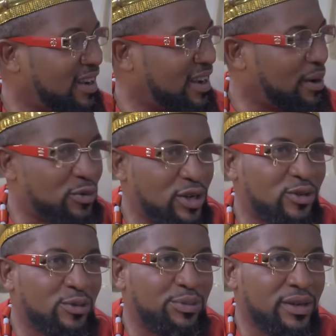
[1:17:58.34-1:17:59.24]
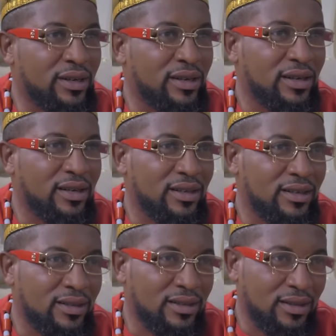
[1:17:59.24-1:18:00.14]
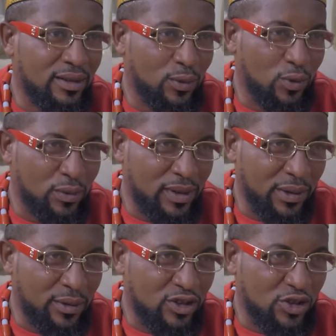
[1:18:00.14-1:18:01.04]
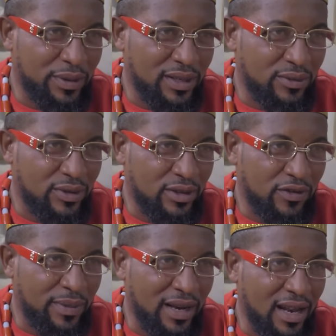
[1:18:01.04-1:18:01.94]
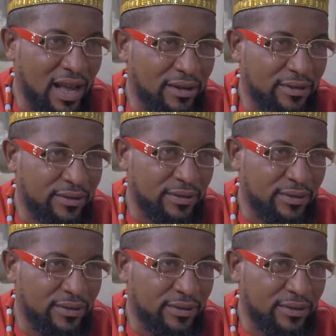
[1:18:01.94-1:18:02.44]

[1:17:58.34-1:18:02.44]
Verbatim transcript: I'm ready to bring the woman I want to spend the rest of my life